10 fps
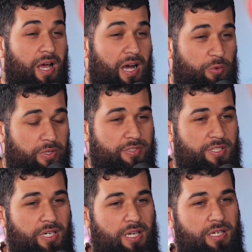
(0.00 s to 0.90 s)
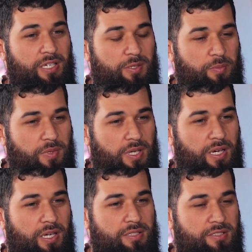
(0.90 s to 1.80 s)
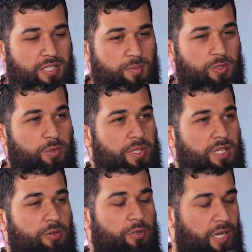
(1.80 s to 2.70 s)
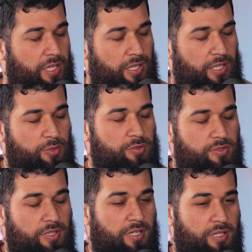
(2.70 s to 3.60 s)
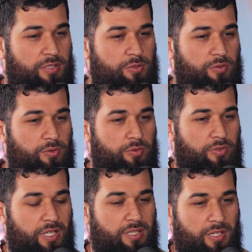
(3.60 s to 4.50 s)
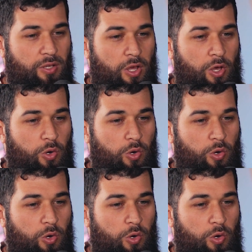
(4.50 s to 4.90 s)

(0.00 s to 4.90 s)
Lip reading: However, it seemed to me, or I used to think that